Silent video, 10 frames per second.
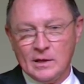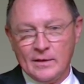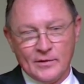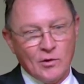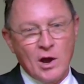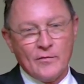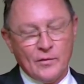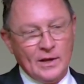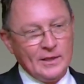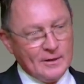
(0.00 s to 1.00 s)
If they're
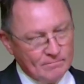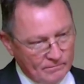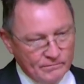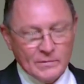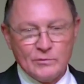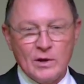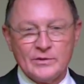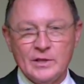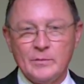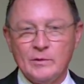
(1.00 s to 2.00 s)
offering, then
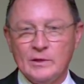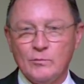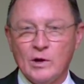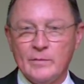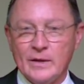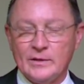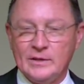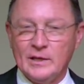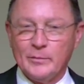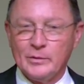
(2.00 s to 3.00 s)
trust them to worry about the
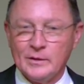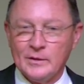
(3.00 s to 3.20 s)
tip.